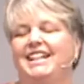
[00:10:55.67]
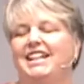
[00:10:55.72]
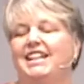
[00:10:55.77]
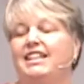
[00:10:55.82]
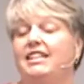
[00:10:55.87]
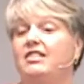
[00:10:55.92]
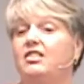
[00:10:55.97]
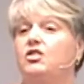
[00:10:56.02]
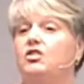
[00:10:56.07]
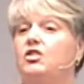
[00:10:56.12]

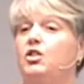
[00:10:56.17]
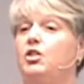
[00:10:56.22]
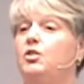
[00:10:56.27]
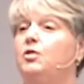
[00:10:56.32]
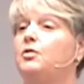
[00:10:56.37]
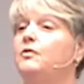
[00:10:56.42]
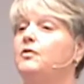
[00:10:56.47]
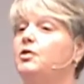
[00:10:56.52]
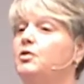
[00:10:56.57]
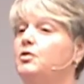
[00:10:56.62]
This is a
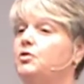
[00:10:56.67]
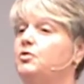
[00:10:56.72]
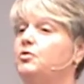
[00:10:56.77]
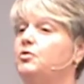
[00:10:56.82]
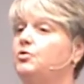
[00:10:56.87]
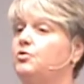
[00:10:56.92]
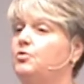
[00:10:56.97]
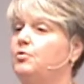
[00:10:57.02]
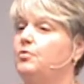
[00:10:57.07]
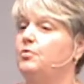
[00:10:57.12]
universal
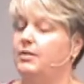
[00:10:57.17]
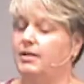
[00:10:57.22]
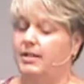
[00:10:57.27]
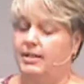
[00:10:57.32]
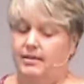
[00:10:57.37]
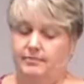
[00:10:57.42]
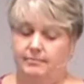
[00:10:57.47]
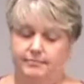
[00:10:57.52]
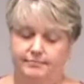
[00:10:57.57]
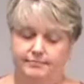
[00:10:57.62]
story
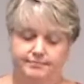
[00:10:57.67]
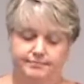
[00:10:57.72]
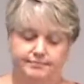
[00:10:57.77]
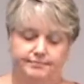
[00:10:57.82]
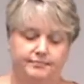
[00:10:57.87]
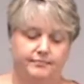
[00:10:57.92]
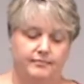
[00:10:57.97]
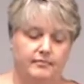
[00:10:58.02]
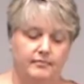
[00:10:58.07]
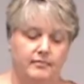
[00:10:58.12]

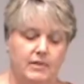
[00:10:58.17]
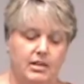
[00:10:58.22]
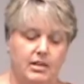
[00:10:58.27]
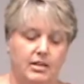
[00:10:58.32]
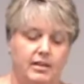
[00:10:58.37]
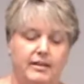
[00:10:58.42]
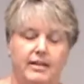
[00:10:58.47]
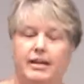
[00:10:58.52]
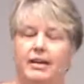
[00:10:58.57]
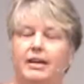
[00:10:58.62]

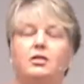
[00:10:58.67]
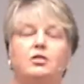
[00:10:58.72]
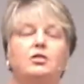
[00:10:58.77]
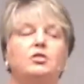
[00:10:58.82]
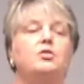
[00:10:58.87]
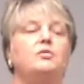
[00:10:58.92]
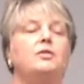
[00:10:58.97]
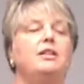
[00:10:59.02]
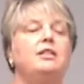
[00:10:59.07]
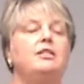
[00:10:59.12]
that
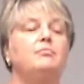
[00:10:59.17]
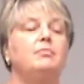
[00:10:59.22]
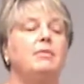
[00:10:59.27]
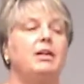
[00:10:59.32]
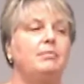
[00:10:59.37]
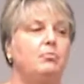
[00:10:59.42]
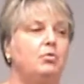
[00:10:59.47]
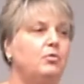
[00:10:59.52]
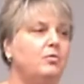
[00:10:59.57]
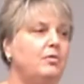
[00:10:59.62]
illustrates my
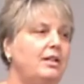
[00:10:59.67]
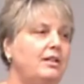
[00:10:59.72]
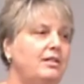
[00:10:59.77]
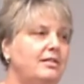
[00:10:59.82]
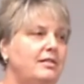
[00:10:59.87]
point